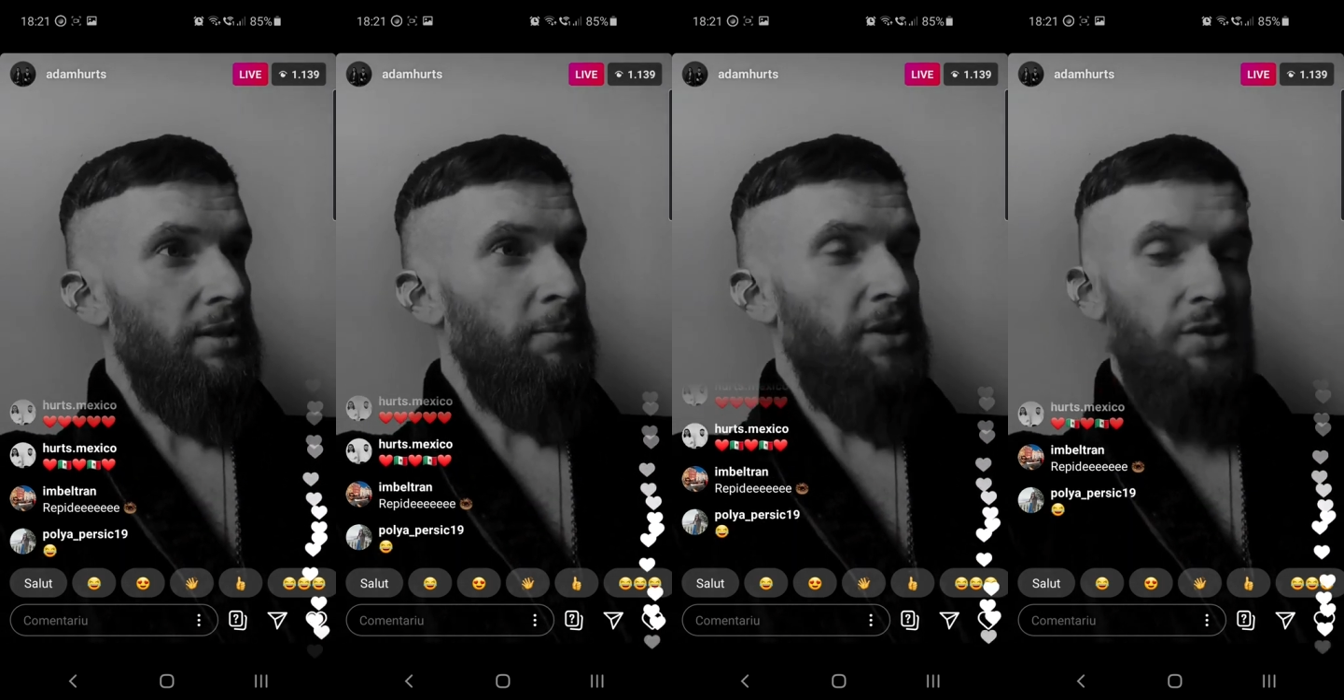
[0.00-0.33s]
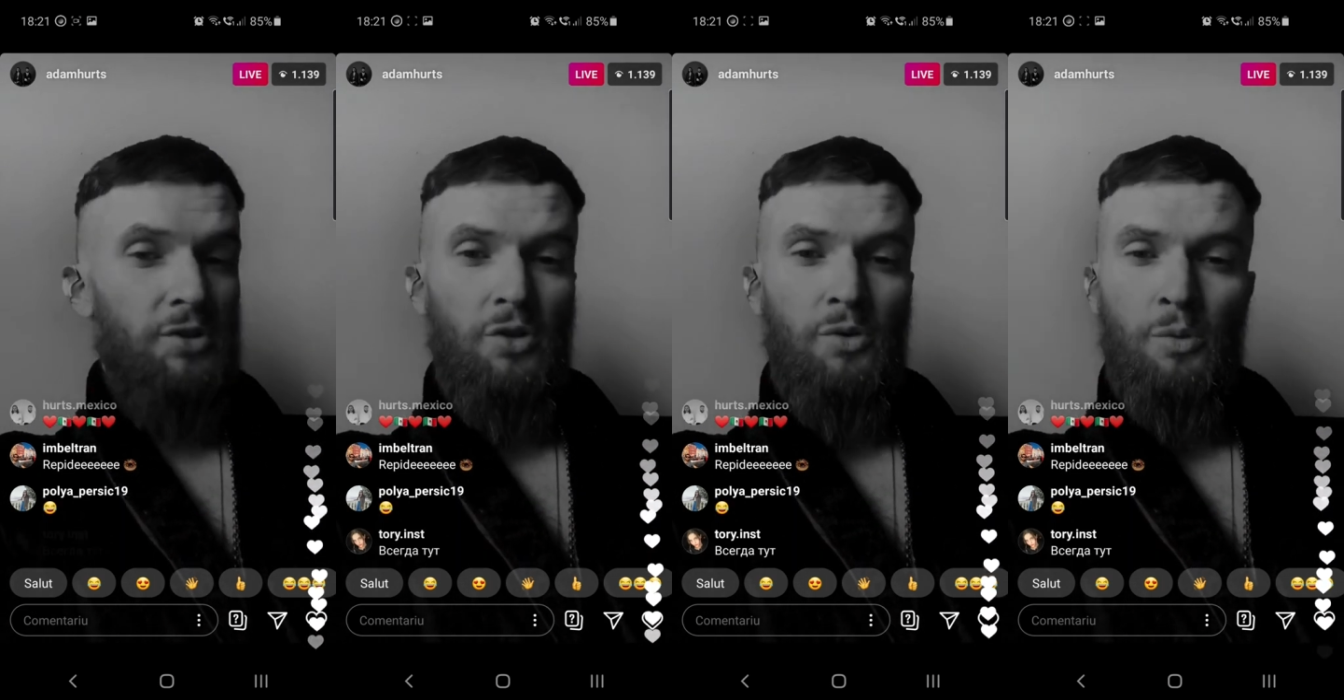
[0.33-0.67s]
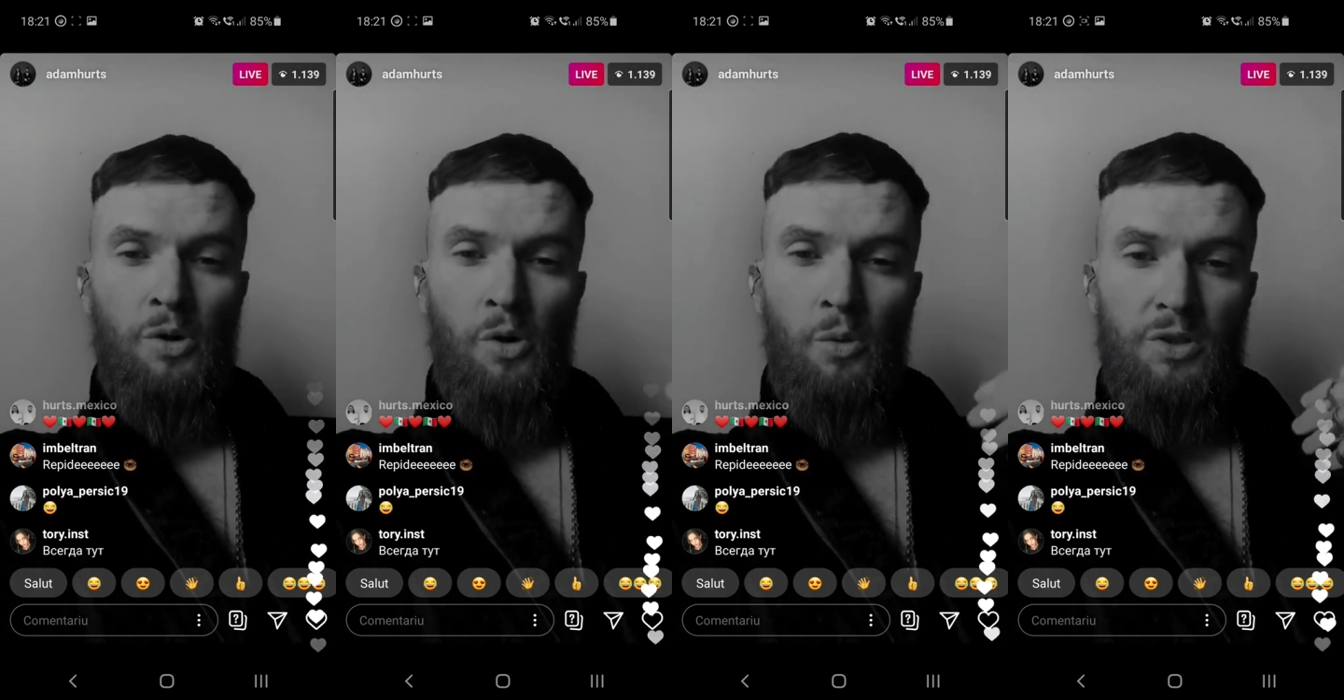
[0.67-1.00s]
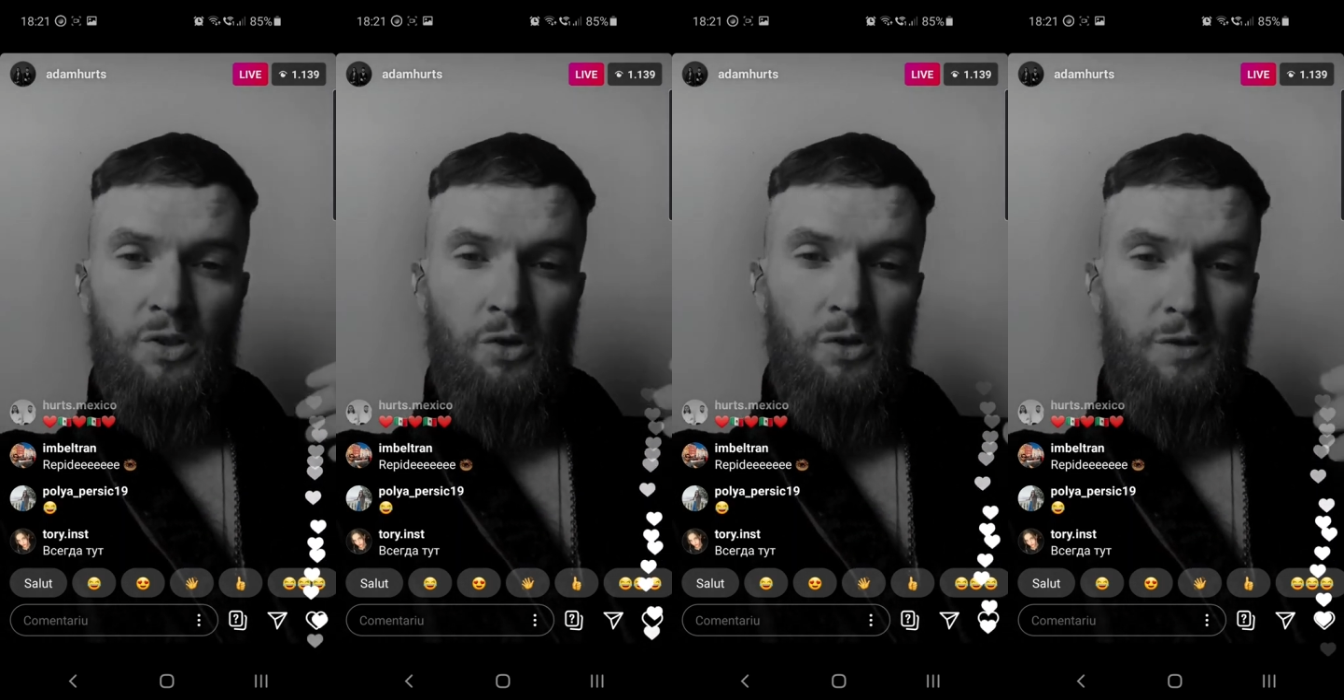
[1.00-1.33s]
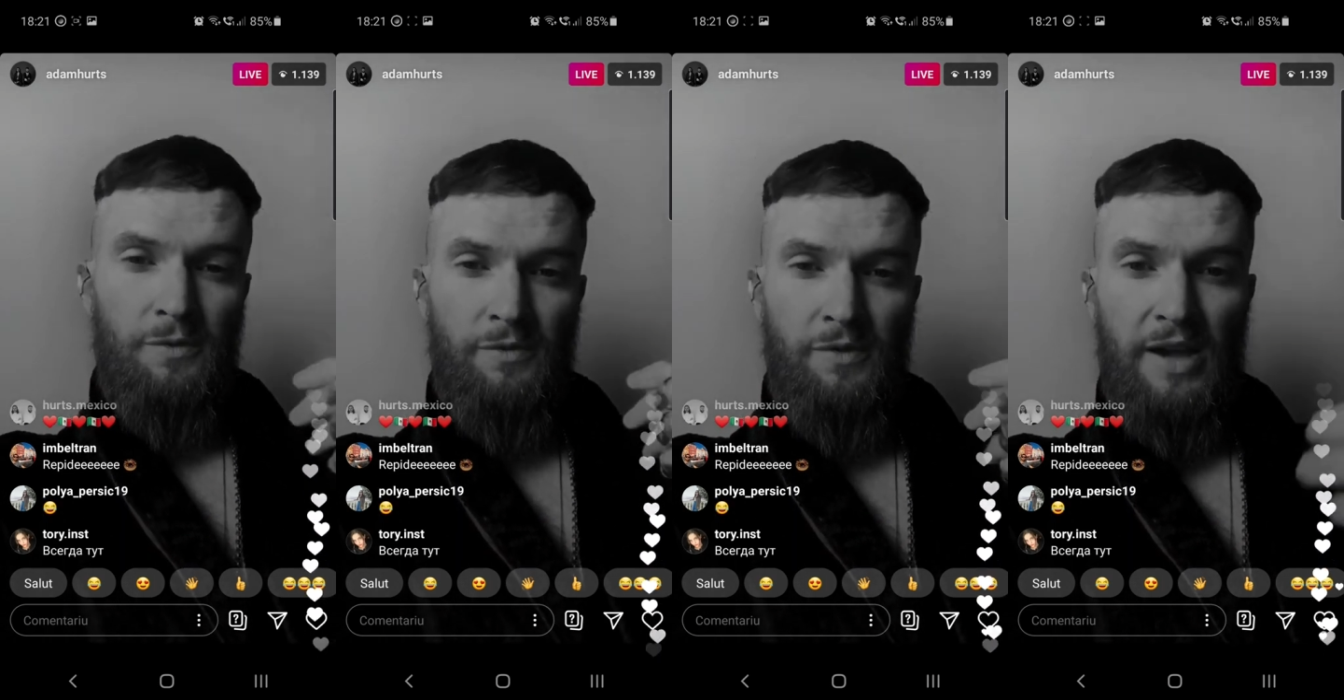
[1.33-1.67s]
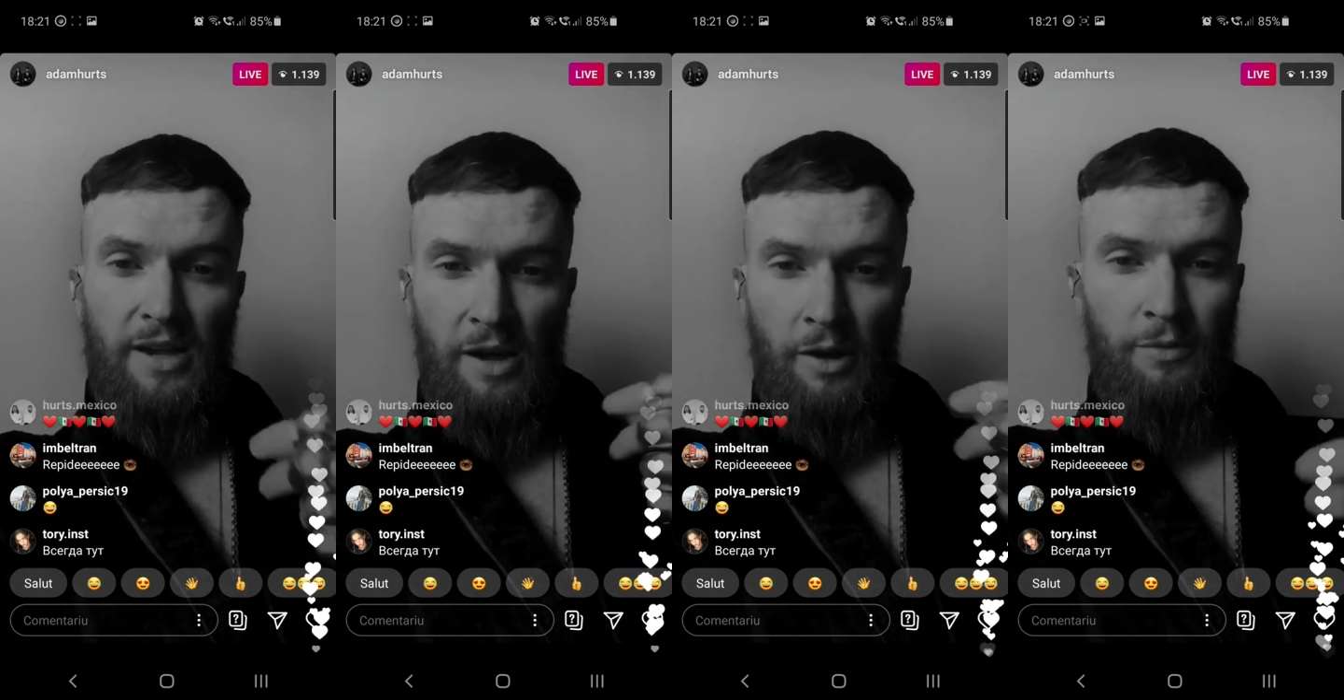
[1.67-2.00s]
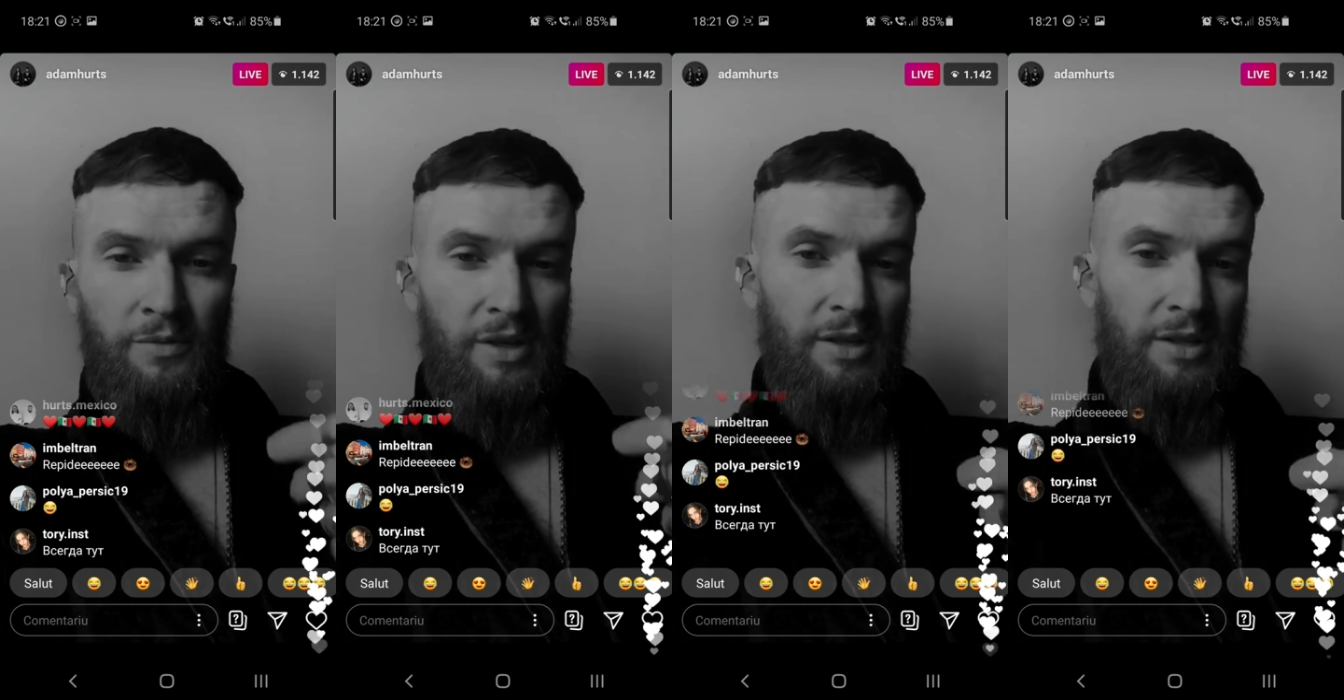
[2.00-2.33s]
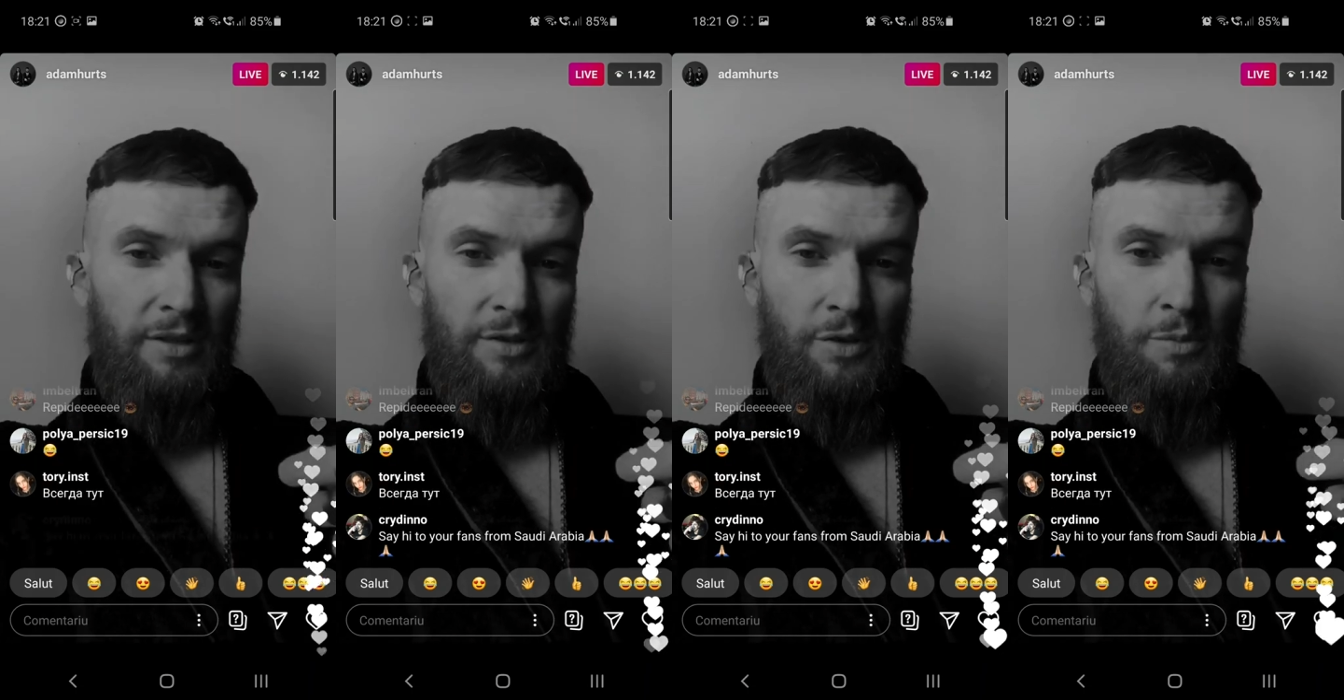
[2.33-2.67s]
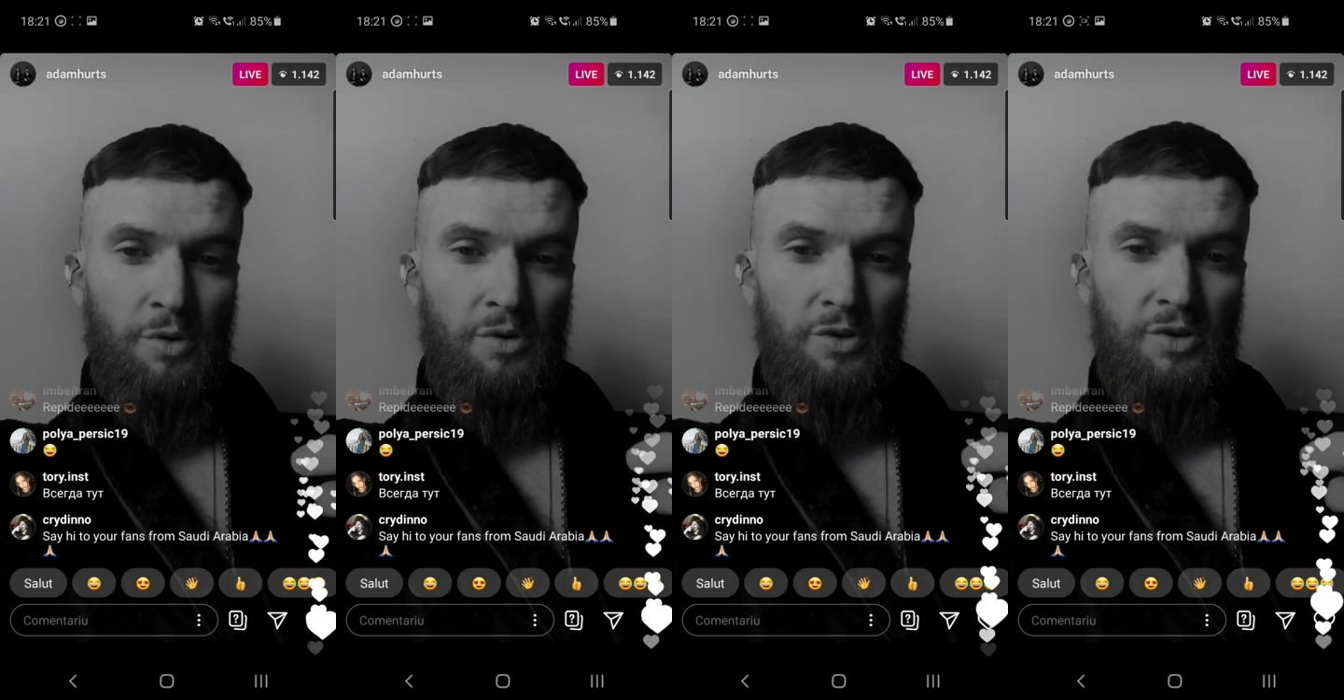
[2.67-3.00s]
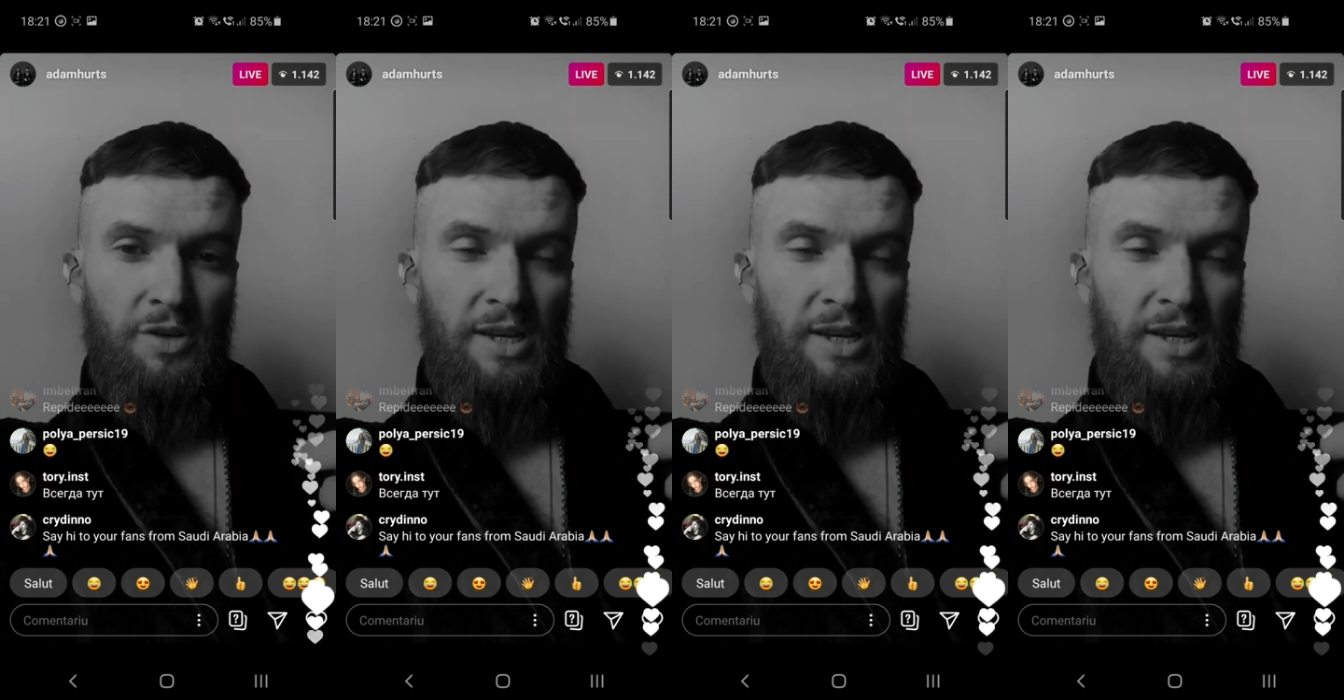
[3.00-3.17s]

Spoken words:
because we're always taught to fight our feelings so much.